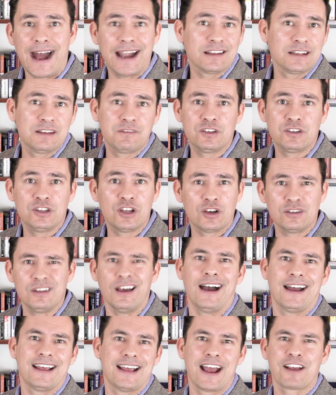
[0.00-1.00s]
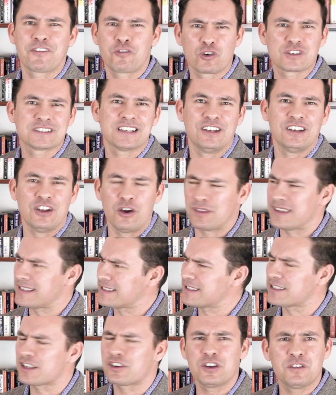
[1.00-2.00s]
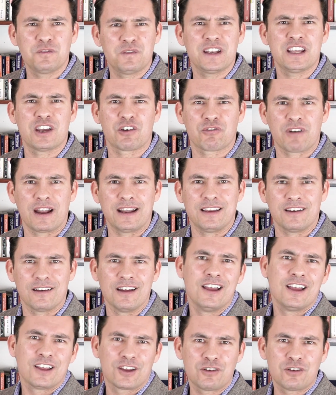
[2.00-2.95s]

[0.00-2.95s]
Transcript: I don't even know. No, of course I know. This is a good video right here.